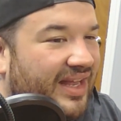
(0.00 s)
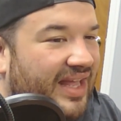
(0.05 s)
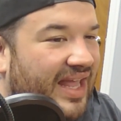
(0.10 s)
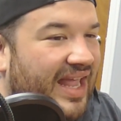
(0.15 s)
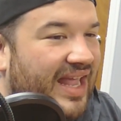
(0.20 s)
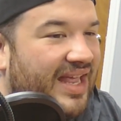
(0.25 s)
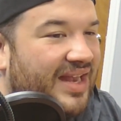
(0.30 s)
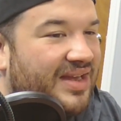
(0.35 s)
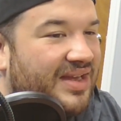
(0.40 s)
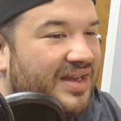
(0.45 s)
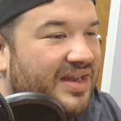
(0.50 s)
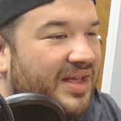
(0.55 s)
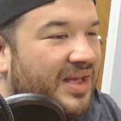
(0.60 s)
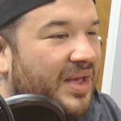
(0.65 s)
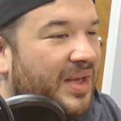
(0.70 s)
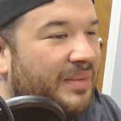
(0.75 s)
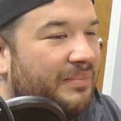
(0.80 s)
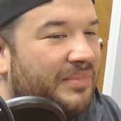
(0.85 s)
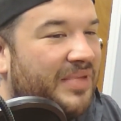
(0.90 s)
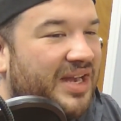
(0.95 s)
in
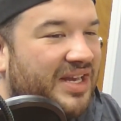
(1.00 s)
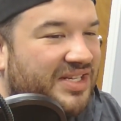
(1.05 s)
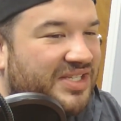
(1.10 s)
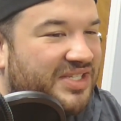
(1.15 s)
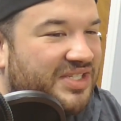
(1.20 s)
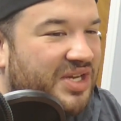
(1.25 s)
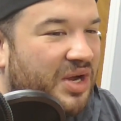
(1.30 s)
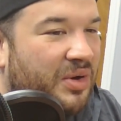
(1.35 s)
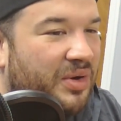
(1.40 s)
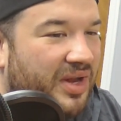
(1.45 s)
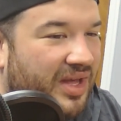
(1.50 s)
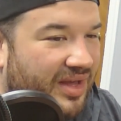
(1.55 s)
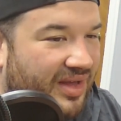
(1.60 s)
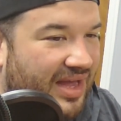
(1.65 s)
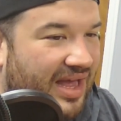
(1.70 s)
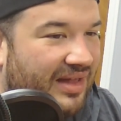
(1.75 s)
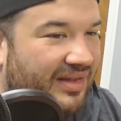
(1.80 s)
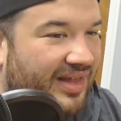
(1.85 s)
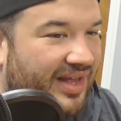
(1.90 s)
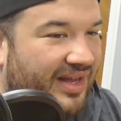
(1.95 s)
Minnesota,
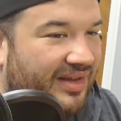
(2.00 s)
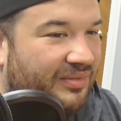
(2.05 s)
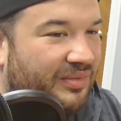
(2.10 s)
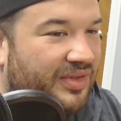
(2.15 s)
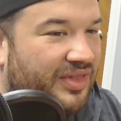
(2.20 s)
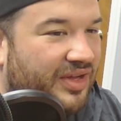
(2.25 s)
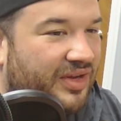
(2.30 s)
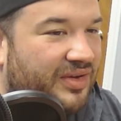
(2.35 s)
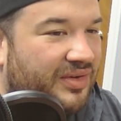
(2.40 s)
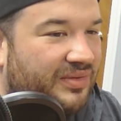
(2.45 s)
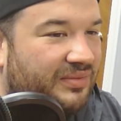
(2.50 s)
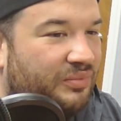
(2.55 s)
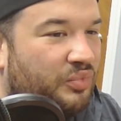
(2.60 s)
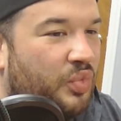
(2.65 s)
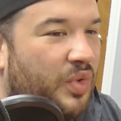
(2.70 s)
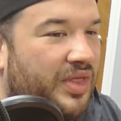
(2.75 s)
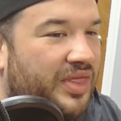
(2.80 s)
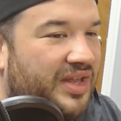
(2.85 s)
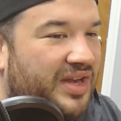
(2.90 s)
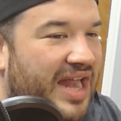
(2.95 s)
how
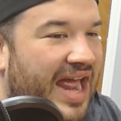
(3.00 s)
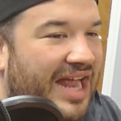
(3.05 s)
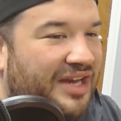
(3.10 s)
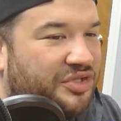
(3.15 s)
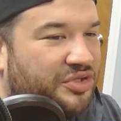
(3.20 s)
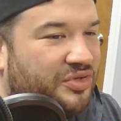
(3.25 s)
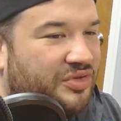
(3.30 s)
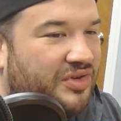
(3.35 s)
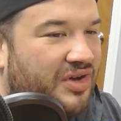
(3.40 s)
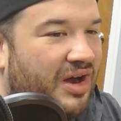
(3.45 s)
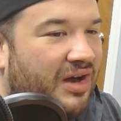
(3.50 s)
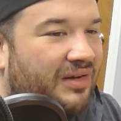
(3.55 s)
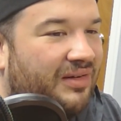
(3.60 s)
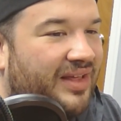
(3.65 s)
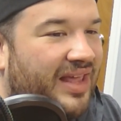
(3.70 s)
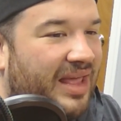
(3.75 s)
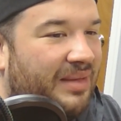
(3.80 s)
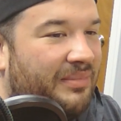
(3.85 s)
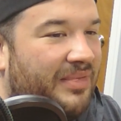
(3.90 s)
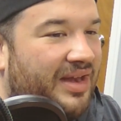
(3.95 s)
when the National Guard
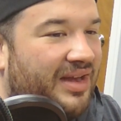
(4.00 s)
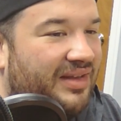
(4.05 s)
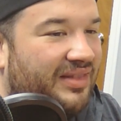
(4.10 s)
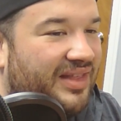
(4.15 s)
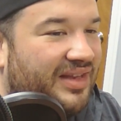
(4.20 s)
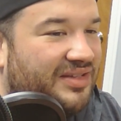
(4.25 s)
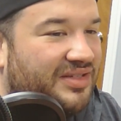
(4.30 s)
came in and they